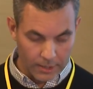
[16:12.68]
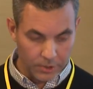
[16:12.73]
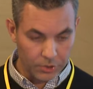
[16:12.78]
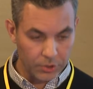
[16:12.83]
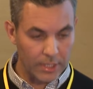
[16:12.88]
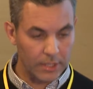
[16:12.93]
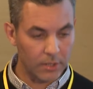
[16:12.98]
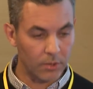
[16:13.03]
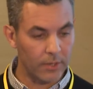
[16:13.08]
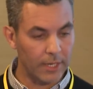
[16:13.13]

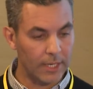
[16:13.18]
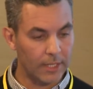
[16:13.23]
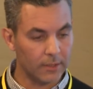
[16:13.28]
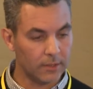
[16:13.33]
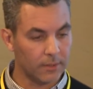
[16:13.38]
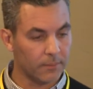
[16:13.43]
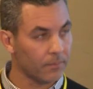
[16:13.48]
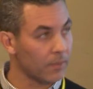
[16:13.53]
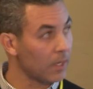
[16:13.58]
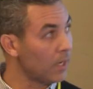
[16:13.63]

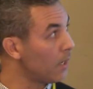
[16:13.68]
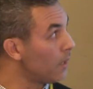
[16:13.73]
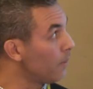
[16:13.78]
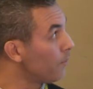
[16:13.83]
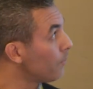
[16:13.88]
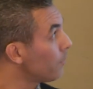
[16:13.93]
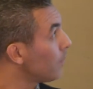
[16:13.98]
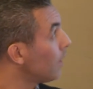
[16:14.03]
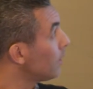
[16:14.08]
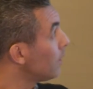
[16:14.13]
generate,
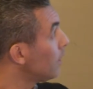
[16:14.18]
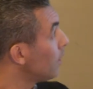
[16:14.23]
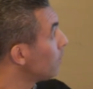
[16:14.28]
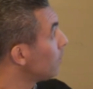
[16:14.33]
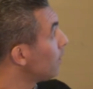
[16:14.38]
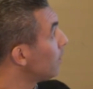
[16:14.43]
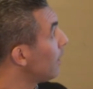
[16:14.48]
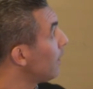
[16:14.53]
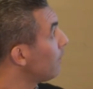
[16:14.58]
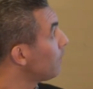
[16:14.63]
I think on
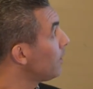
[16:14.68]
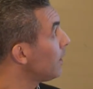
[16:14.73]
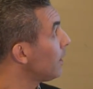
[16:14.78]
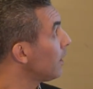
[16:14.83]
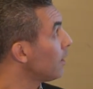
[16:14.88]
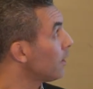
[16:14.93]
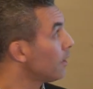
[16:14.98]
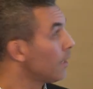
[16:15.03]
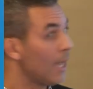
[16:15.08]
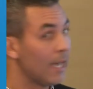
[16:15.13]
the left
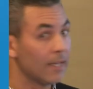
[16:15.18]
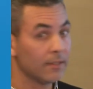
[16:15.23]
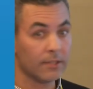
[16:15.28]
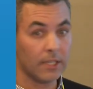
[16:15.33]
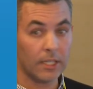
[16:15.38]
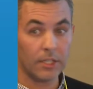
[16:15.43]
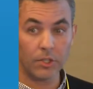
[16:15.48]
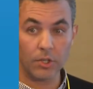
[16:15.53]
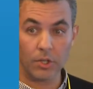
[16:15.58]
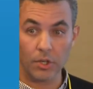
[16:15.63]
here,
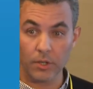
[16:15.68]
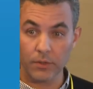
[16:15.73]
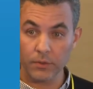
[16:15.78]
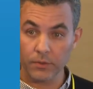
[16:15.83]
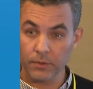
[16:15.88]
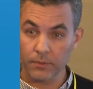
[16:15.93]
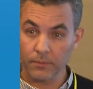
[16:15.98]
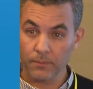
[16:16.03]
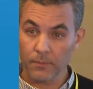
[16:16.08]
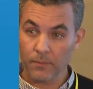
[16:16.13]
SN
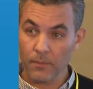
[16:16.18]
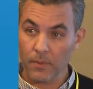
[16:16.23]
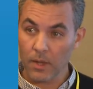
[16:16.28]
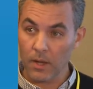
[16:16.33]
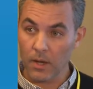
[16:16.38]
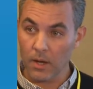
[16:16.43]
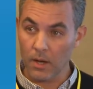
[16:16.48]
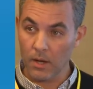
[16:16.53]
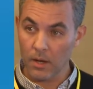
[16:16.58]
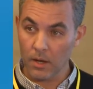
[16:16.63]
curves
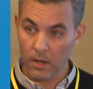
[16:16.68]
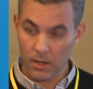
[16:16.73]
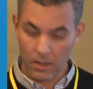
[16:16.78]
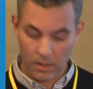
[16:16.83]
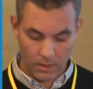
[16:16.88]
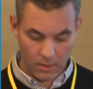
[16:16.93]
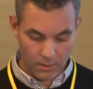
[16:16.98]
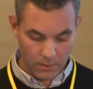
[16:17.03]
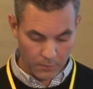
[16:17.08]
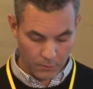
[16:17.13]

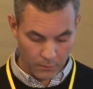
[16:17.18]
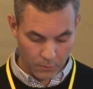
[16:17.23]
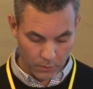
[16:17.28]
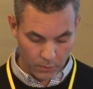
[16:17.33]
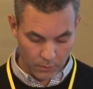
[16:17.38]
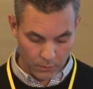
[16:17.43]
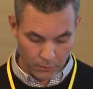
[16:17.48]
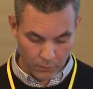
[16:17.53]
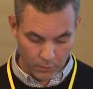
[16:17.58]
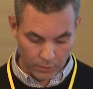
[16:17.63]

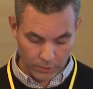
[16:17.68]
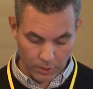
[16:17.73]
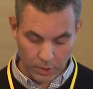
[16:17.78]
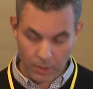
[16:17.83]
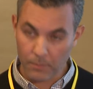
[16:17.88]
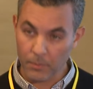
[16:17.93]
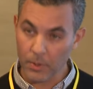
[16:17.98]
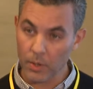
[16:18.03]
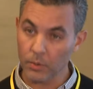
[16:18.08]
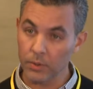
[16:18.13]
for the
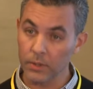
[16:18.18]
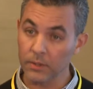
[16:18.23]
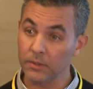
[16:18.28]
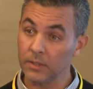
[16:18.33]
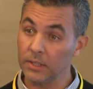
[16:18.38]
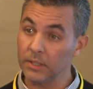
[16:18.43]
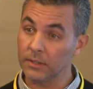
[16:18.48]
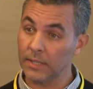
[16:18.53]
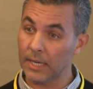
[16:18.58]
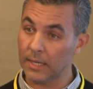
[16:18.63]
components.
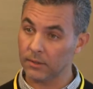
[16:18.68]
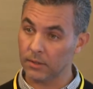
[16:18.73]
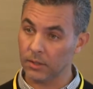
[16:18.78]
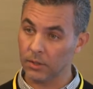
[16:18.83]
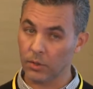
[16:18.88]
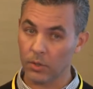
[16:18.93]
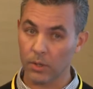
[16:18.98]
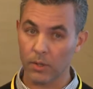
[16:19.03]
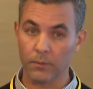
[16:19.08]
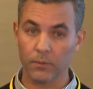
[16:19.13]
These
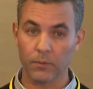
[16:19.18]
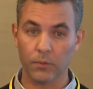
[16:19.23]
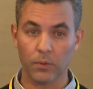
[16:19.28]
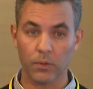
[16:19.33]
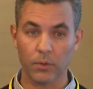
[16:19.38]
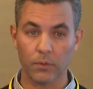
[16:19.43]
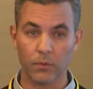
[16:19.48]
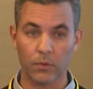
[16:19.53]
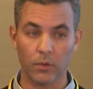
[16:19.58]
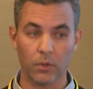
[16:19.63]
SN curves,
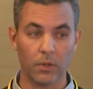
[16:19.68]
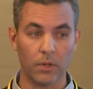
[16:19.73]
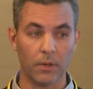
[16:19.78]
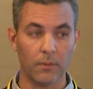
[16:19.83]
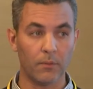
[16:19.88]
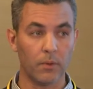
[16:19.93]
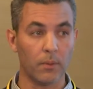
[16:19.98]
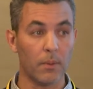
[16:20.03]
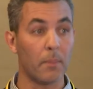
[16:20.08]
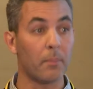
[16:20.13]

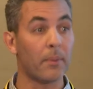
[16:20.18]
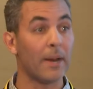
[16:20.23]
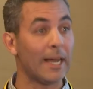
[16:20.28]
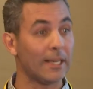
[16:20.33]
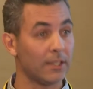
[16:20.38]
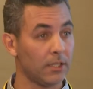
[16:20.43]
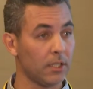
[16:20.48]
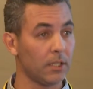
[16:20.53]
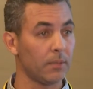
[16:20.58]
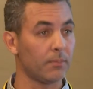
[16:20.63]
from a
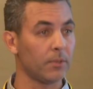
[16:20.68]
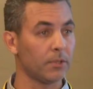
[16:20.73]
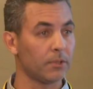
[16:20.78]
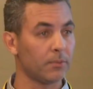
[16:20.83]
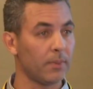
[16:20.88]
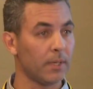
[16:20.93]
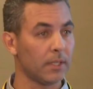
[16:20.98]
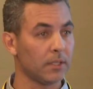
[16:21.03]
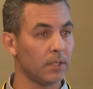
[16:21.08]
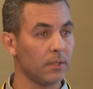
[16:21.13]
practical
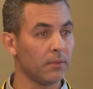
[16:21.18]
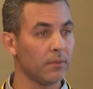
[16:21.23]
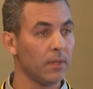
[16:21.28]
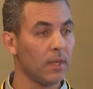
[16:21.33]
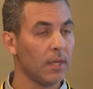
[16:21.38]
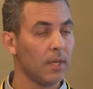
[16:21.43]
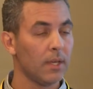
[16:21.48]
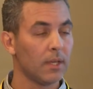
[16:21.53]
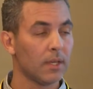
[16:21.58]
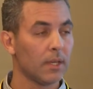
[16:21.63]
perspective,
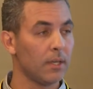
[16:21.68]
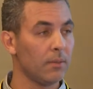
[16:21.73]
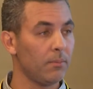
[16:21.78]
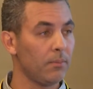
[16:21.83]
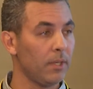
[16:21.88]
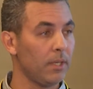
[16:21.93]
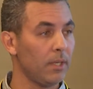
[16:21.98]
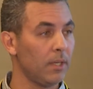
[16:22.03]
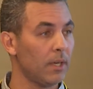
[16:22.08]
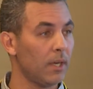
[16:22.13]
can
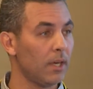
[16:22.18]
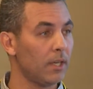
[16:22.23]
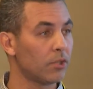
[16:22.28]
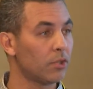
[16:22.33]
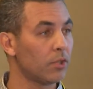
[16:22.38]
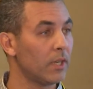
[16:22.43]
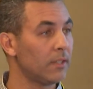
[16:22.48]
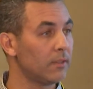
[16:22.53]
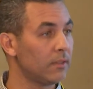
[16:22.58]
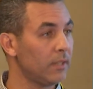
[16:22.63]
be
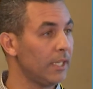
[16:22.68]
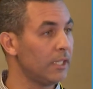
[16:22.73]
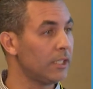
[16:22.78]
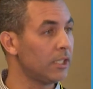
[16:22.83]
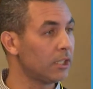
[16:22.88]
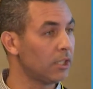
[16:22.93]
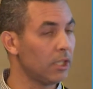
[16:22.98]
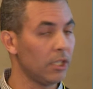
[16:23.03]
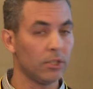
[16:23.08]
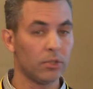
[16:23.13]

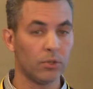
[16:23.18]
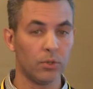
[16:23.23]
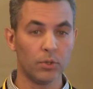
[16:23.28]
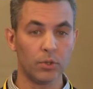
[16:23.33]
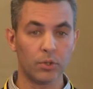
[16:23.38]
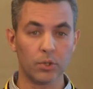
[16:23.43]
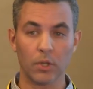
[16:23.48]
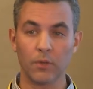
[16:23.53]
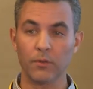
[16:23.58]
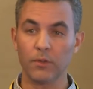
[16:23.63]
translated into
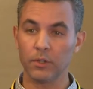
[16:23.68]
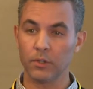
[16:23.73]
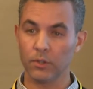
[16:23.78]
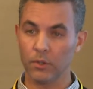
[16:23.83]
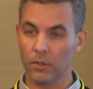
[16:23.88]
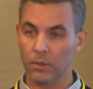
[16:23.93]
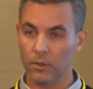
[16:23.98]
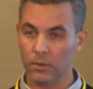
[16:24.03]
surface